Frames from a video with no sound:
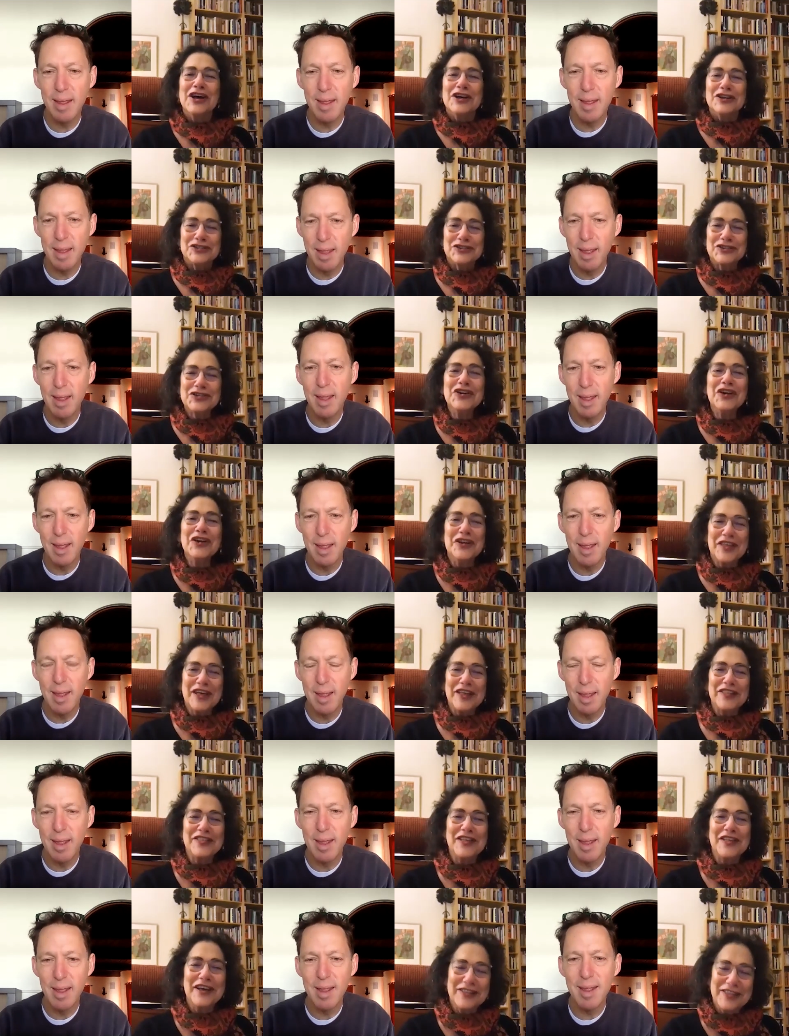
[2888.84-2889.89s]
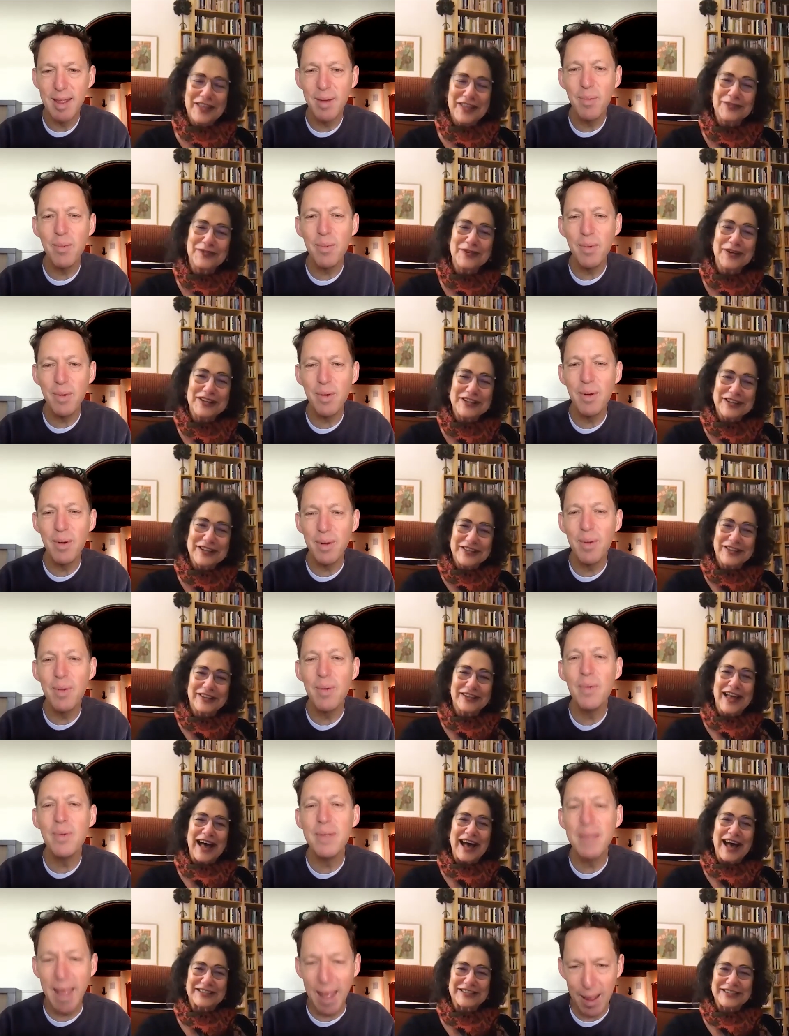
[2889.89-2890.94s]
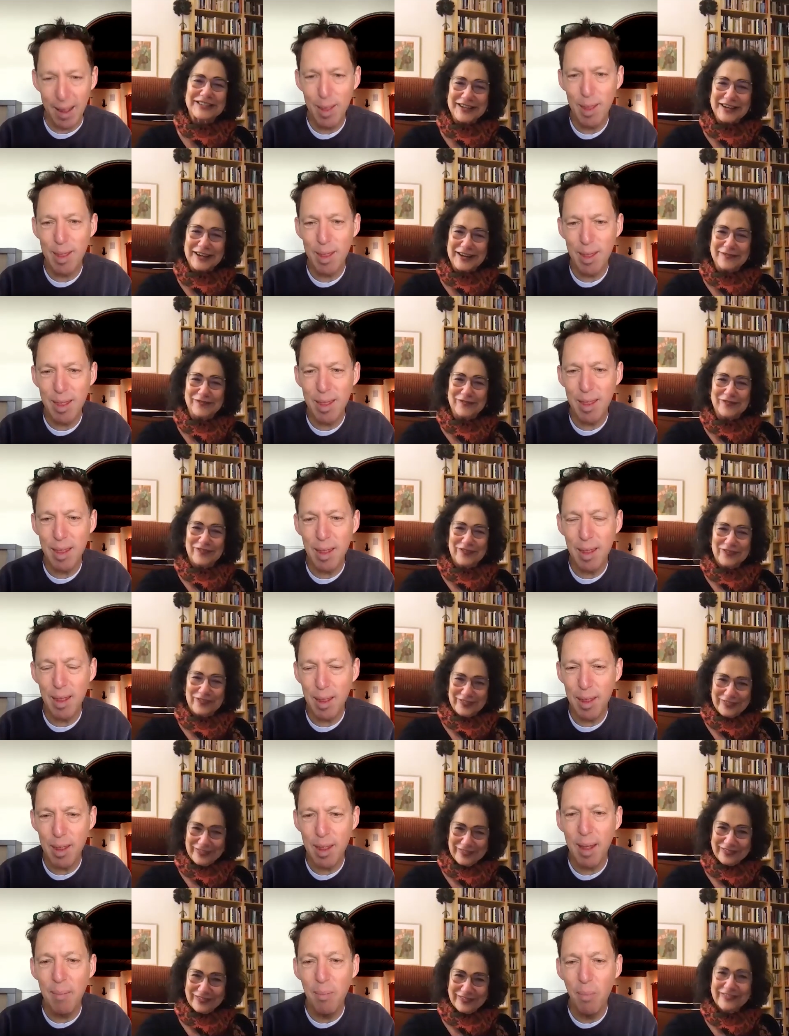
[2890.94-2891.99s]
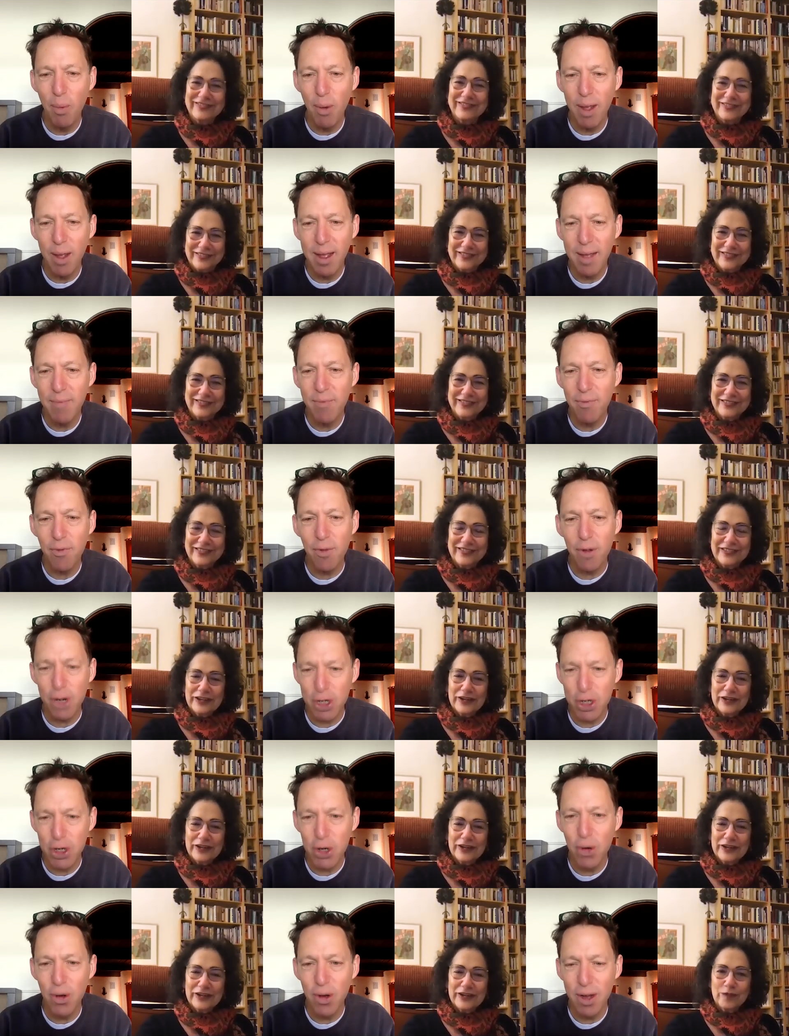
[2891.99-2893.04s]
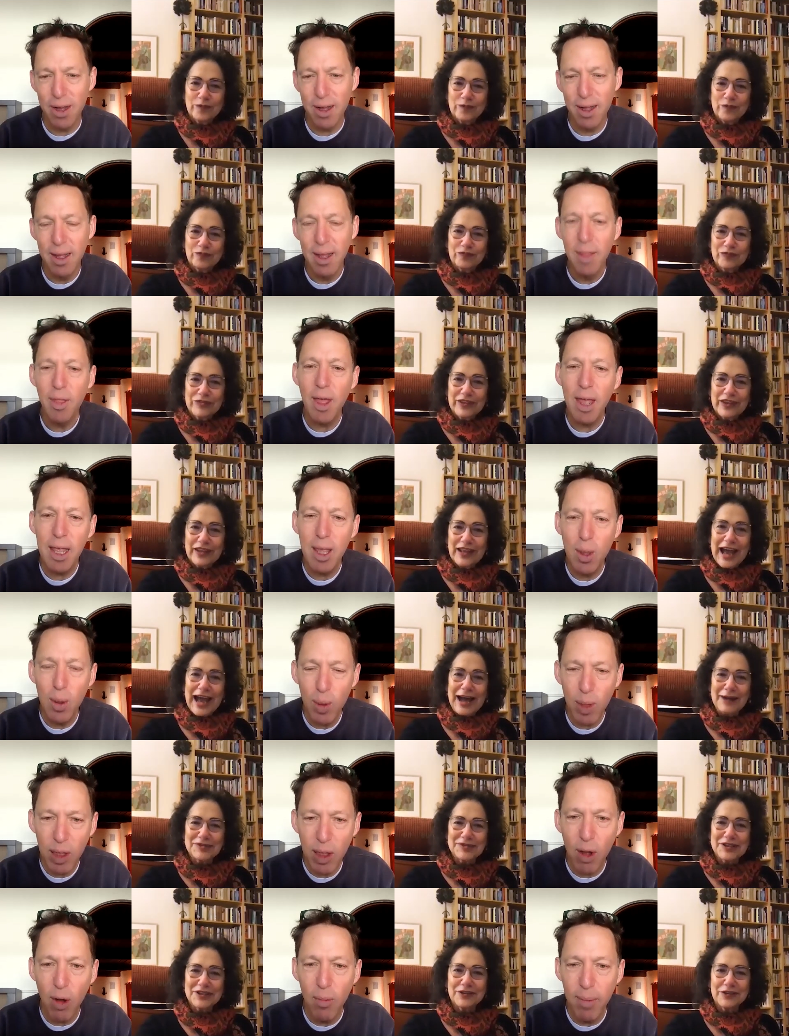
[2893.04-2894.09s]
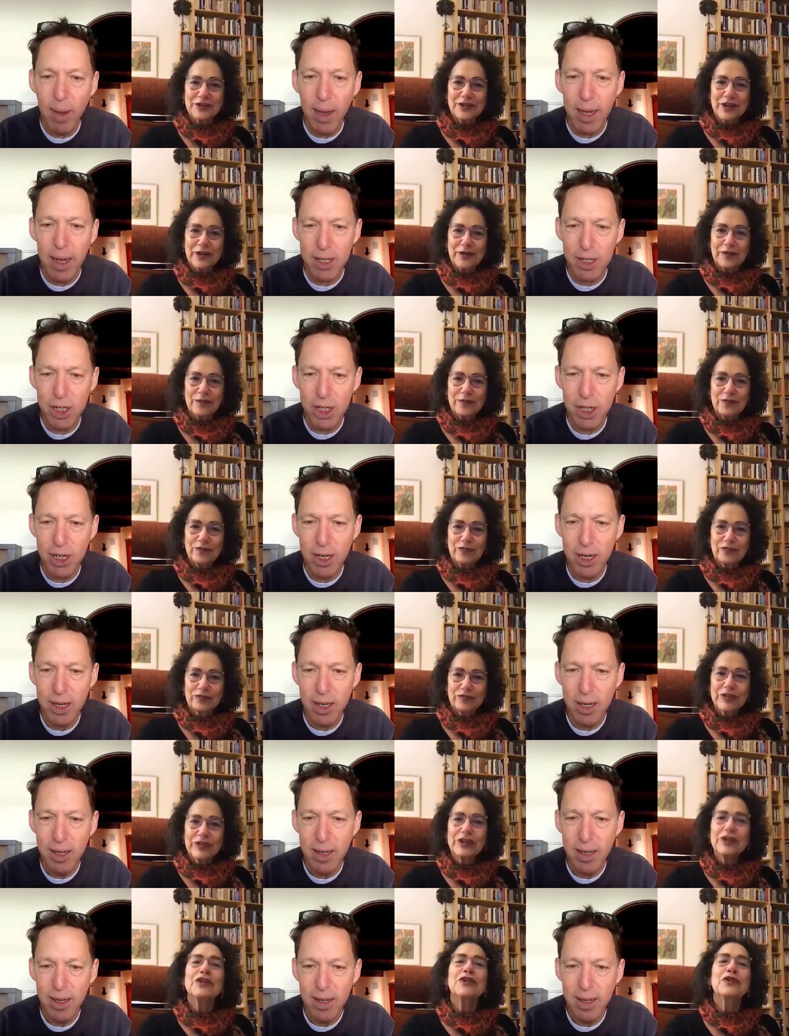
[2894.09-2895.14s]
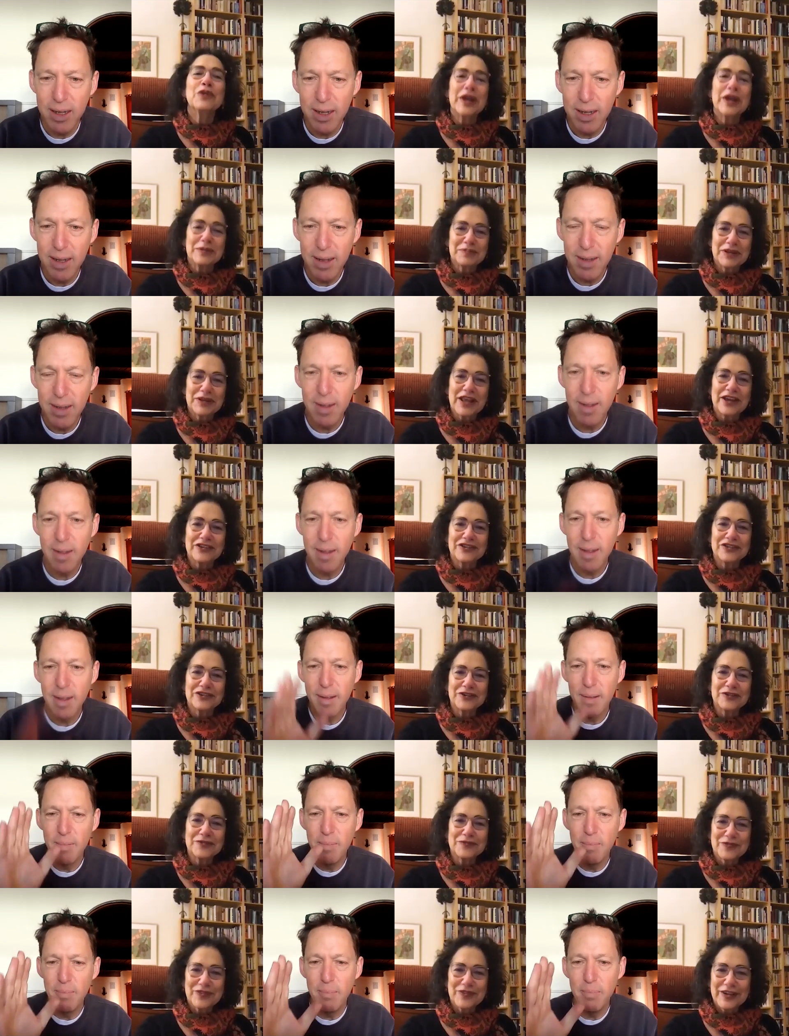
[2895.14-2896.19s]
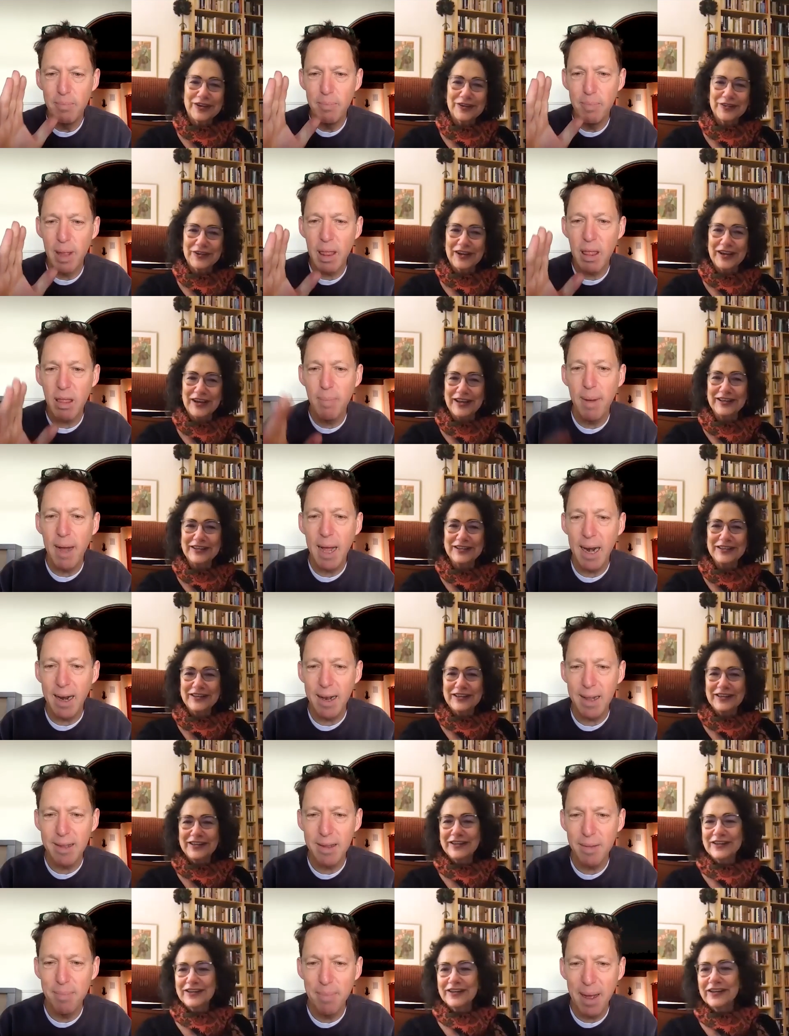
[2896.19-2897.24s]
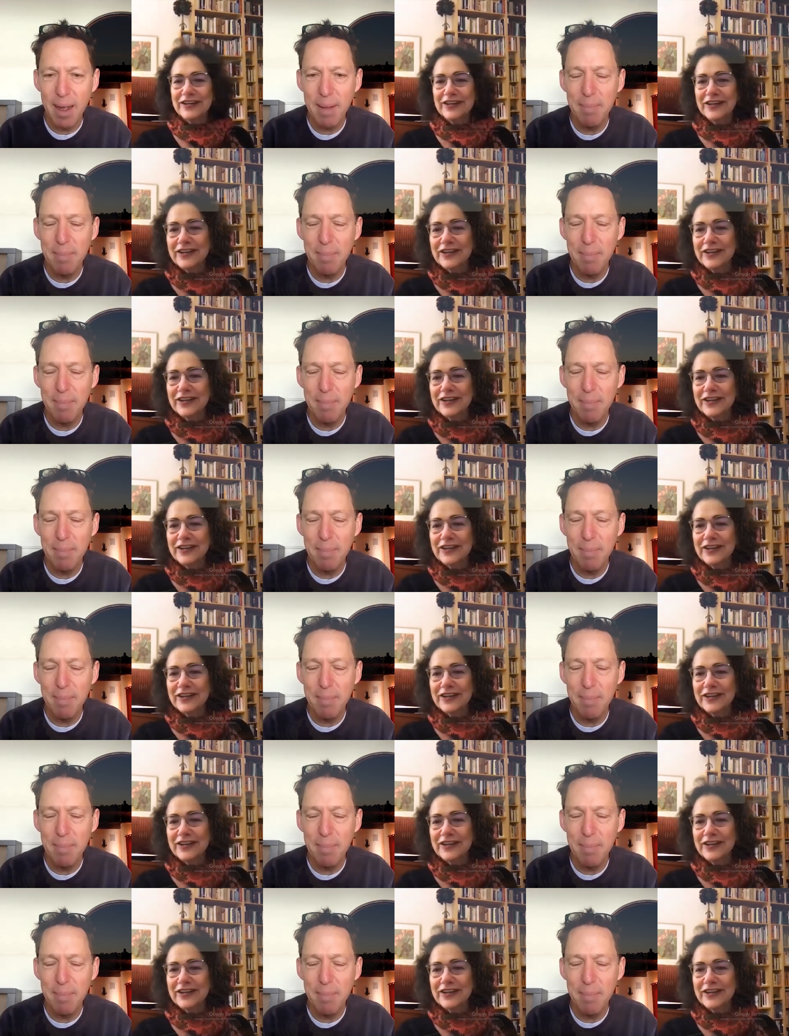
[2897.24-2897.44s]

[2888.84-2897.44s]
Speaker 1: sooner than than we did the last yeah. time.
Speaker 2: Somewhere for sure. Thank you Absolutely. so much.
Speaker 1: Great pleasure. Okay. Bis bald.
Speaker 2: Bye